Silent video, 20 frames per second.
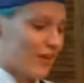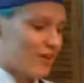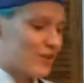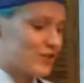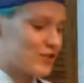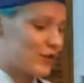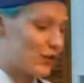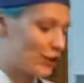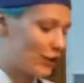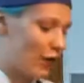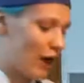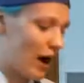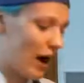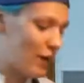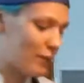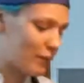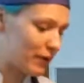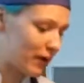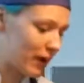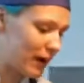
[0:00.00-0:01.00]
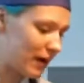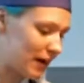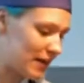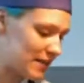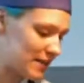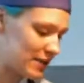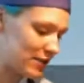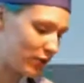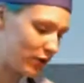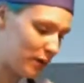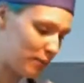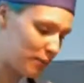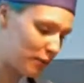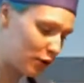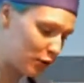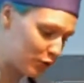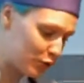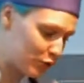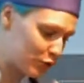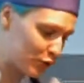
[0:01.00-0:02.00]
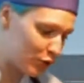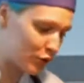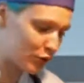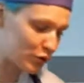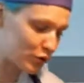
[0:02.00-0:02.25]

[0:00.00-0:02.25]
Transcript: So I'm gonna flip those soon.